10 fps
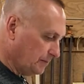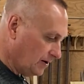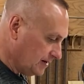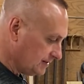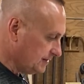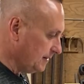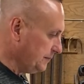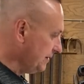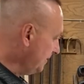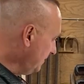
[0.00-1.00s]
box up,
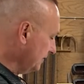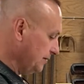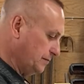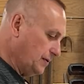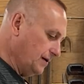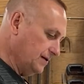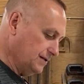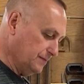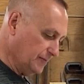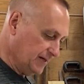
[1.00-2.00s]
you got all your parts
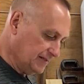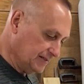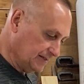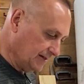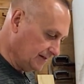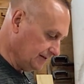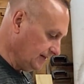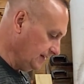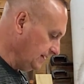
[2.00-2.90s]
and pieces out.